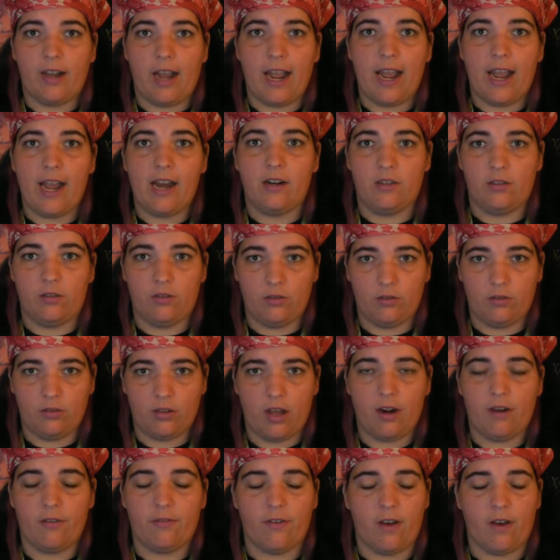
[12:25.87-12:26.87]
I had a whole
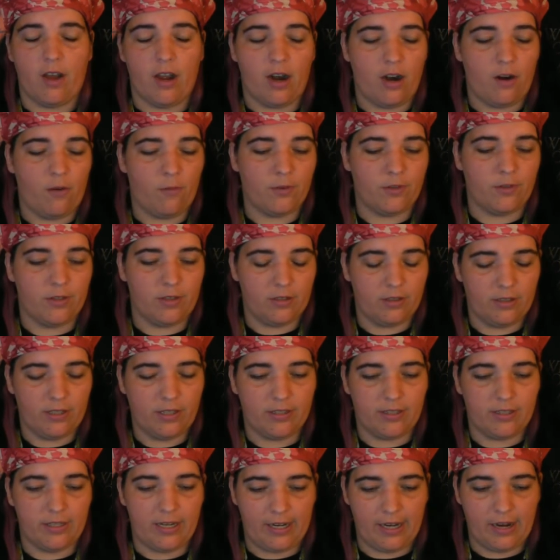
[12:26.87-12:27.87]
lot of fun. I was
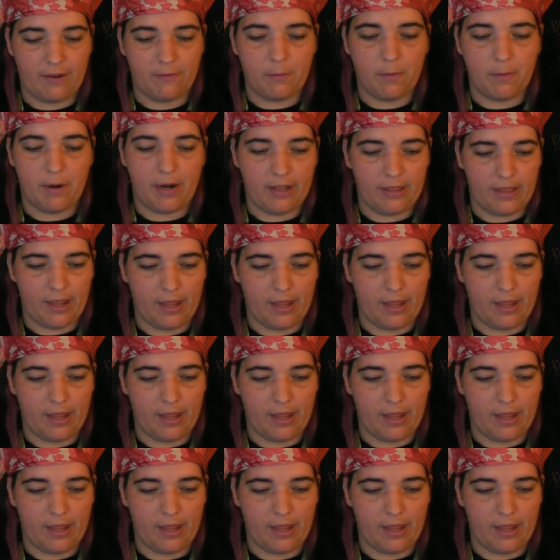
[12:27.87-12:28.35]
listening to everybody.